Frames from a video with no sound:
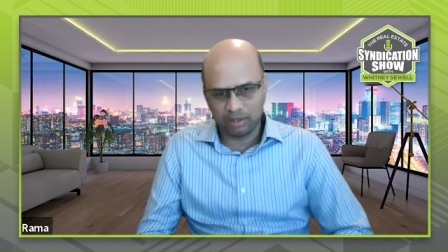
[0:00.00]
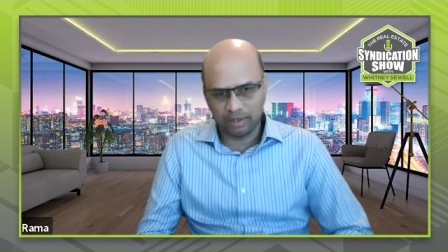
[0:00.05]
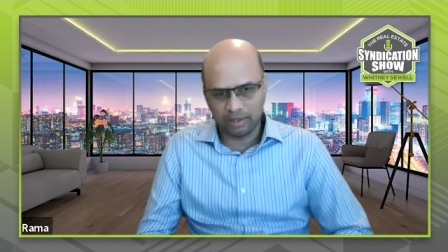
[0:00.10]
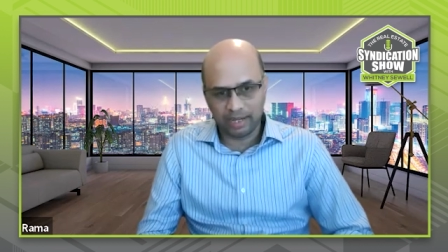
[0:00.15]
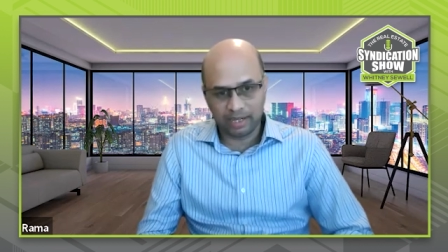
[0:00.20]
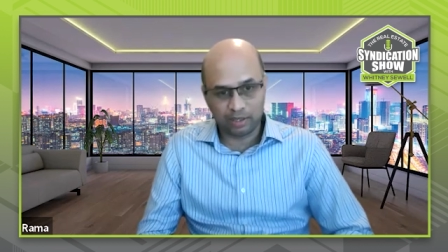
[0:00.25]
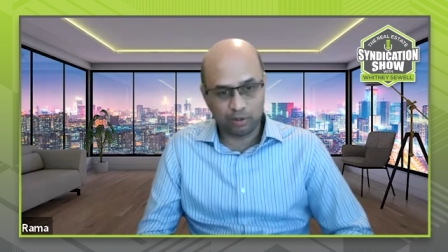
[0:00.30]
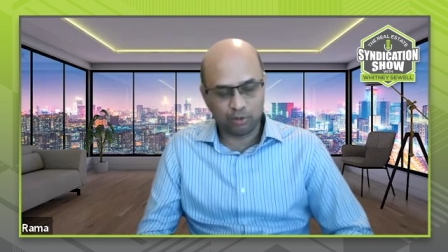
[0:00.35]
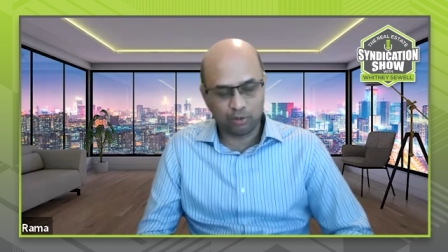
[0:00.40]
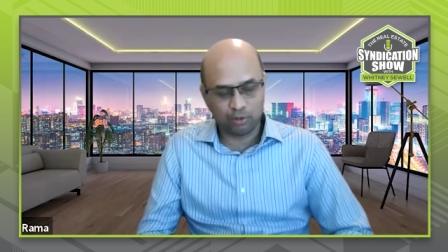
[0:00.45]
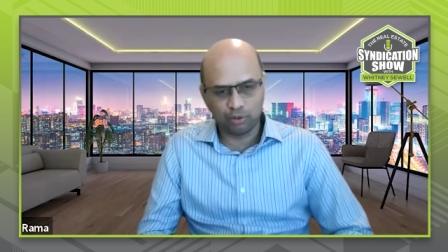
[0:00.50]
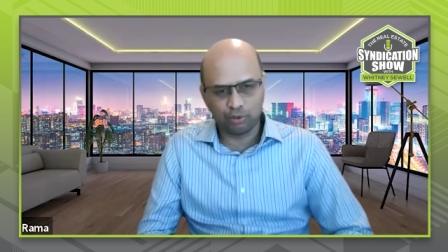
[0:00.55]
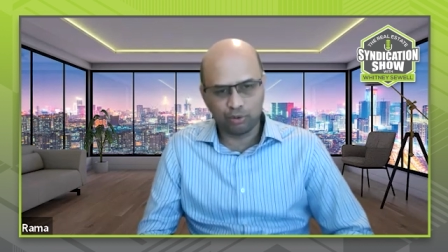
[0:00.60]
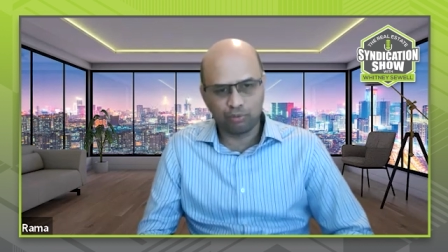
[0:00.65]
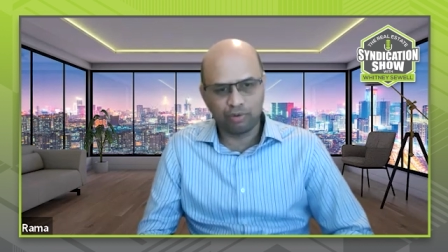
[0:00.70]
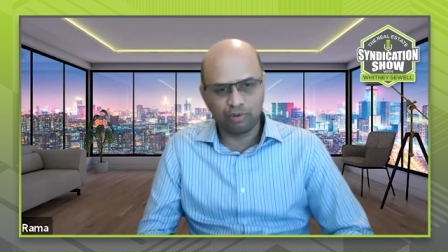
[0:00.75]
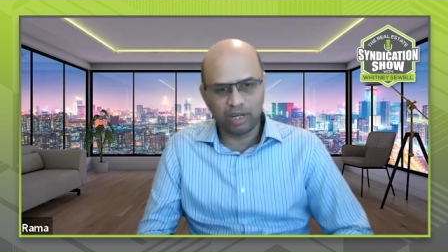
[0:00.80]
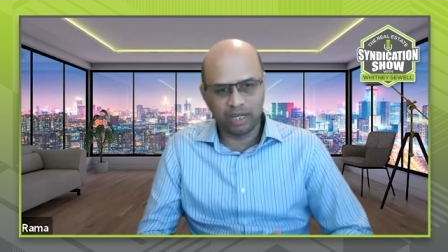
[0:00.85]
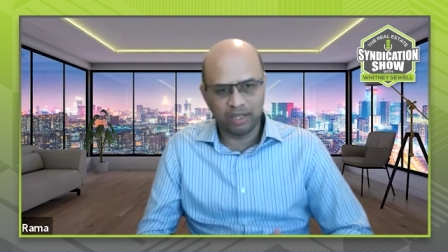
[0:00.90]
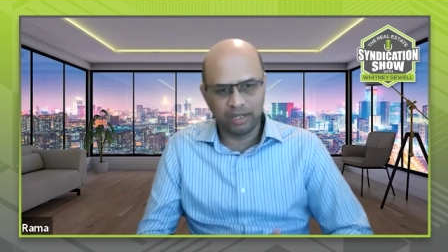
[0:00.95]
next two to
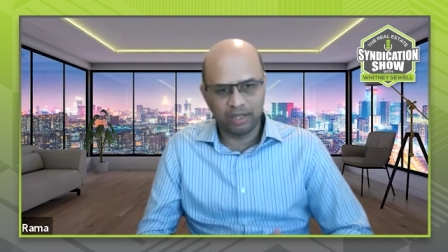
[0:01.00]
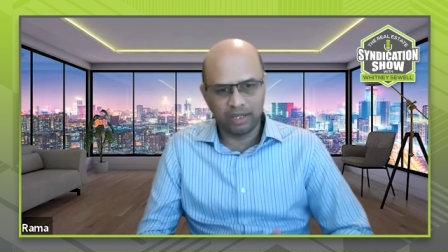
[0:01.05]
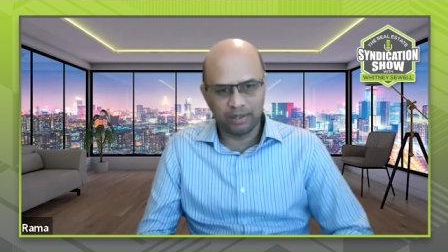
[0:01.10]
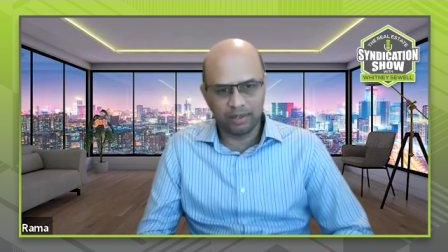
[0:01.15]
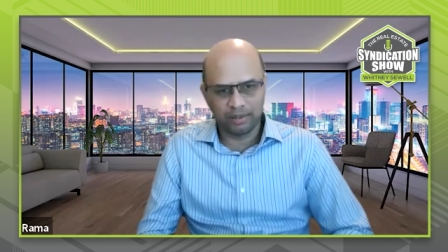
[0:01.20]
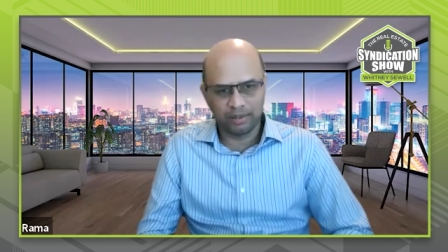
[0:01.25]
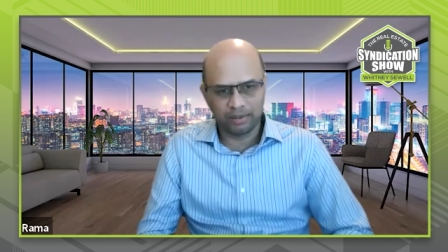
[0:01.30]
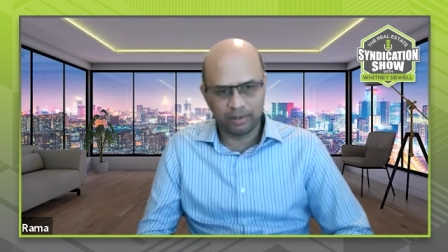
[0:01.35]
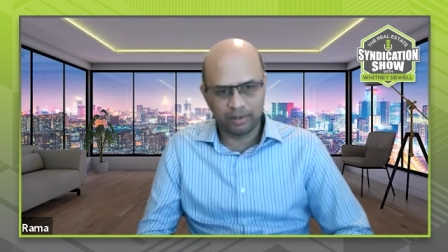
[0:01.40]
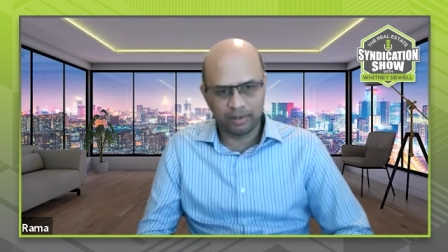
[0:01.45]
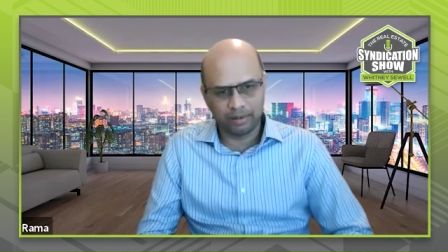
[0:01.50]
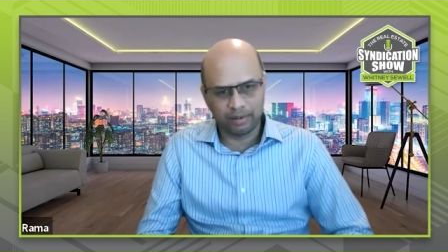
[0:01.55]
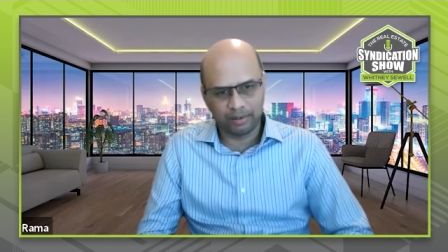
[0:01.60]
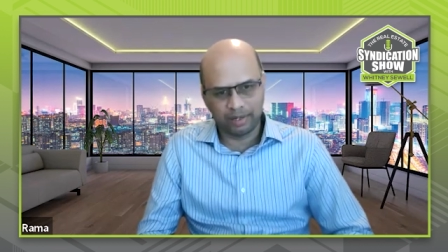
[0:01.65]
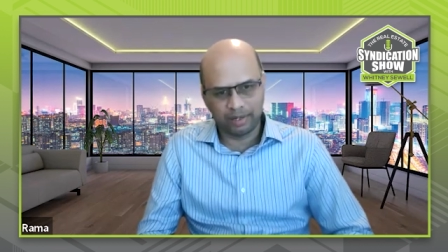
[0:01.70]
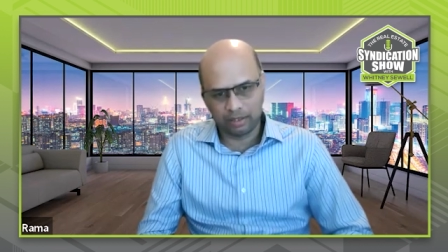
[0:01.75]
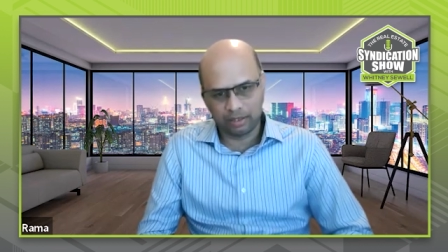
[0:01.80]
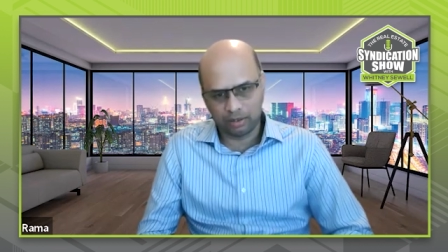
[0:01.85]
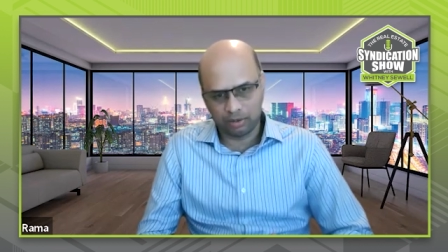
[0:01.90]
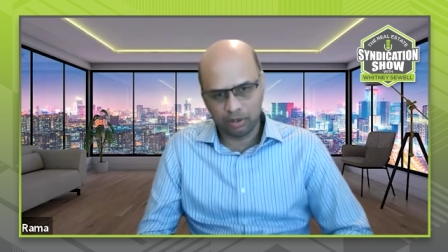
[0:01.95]
five years or
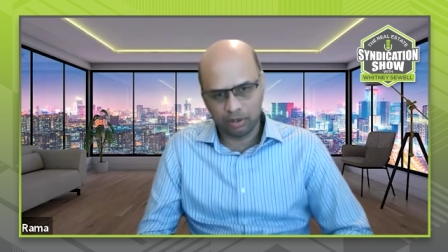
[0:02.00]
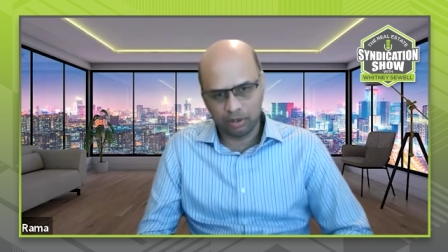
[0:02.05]
next